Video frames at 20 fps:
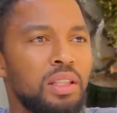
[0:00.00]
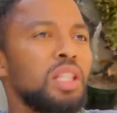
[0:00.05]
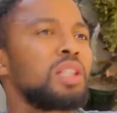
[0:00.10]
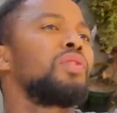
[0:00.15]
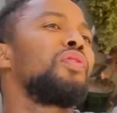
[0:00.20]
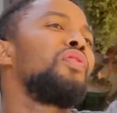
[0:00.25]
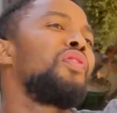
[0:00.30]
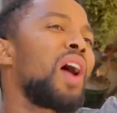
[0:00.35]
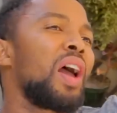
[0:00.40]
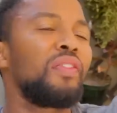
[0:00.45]

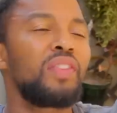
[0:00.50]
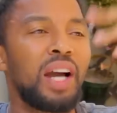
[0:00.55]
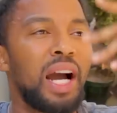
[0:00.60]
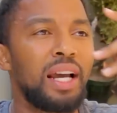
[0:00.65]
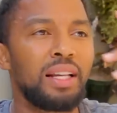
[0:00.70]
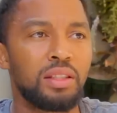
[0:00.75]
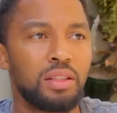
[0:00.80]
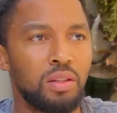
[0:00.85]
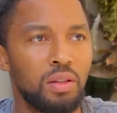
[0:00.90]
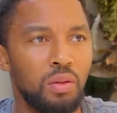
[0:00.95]
Just 5
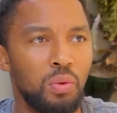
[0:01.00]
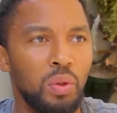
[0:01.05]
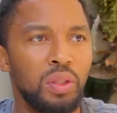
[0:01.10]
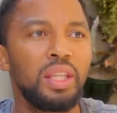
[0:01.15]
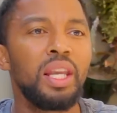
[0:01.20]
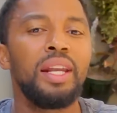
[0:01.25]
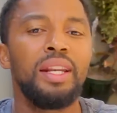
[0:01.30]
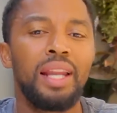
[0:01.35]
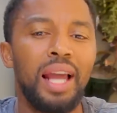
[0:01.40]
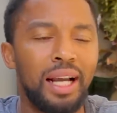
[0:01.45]
guys with
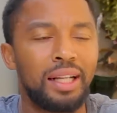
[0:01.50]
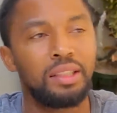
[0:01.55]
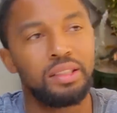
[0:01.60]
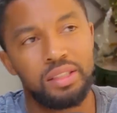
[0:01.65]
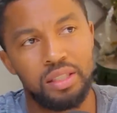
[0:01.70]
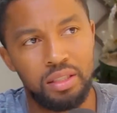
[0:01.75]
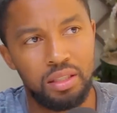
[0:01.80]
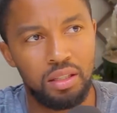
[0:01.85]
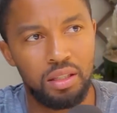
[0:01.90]
their knuckles